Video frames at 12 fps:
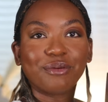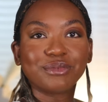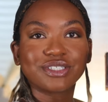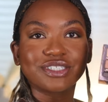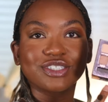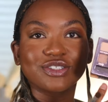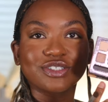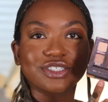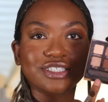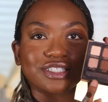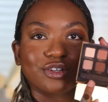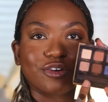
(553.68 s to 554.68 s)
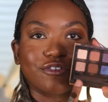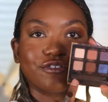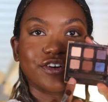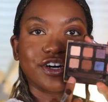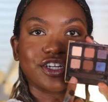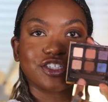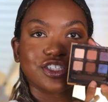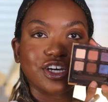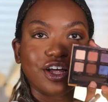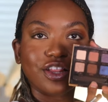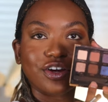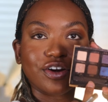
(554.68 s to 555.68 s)
I'm gonna just use this little fudge
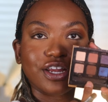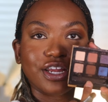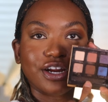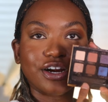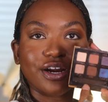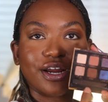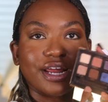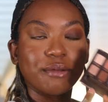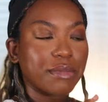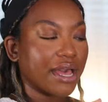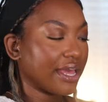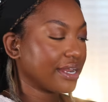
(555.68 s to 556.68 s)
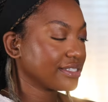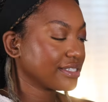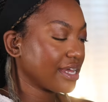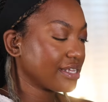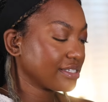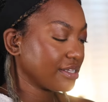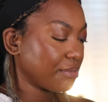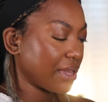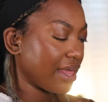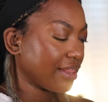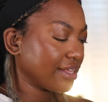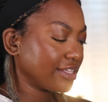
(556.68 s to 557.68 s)
color here in my Anastasia
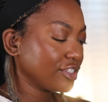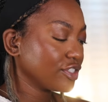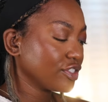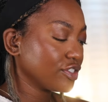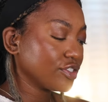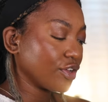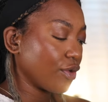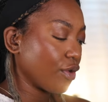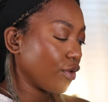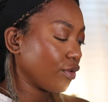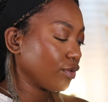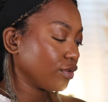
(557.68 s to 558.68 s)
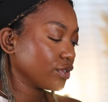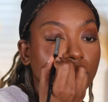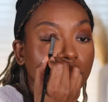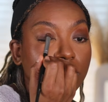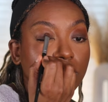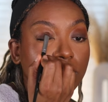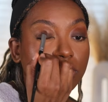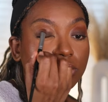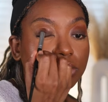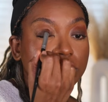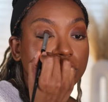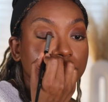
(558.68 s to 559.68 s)
palette. This is so old.
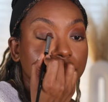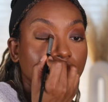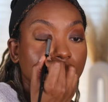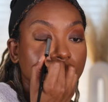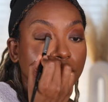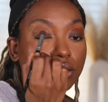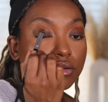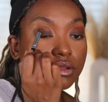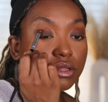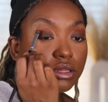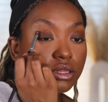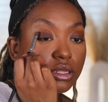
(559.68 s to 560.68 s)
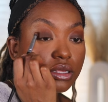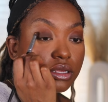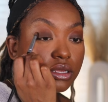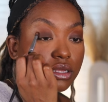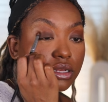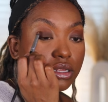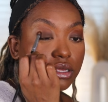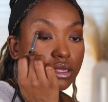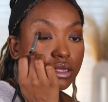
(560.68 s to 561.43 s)
I'm gonna just pack that on the lid.